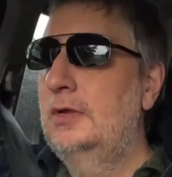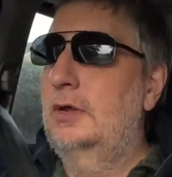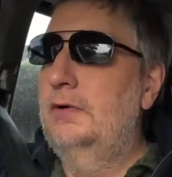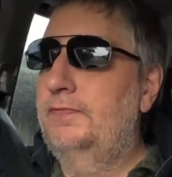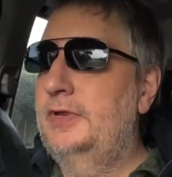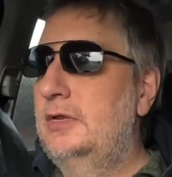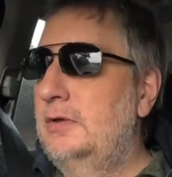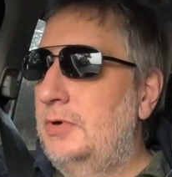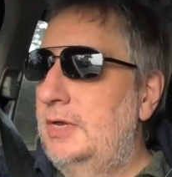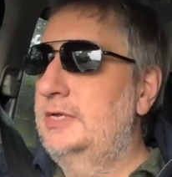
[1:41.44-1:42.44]
Hopefully
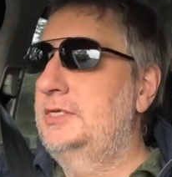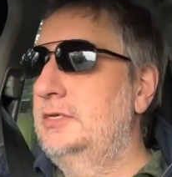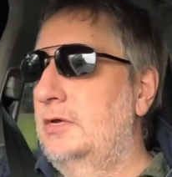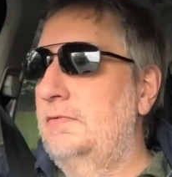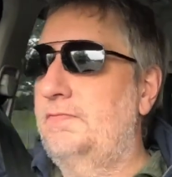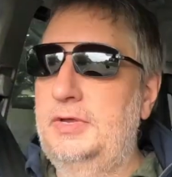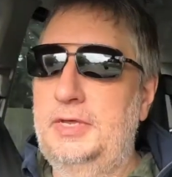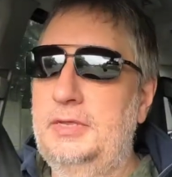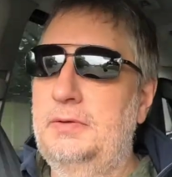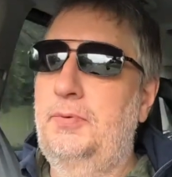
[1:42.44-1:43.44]
learnt my lesson.
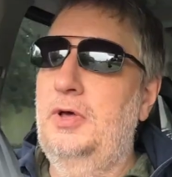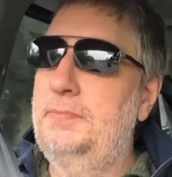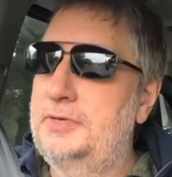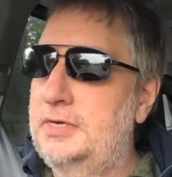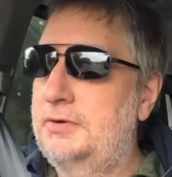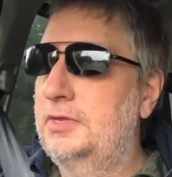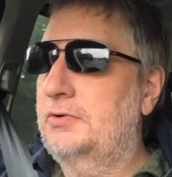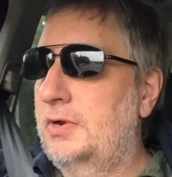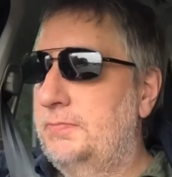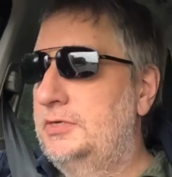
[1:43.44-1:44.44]
Hopefully the pipe is now in the
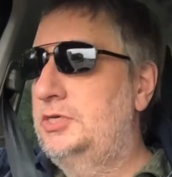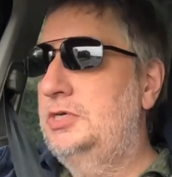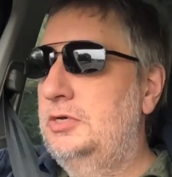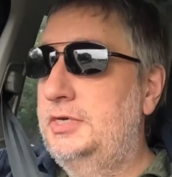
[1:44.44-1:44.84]
correct position.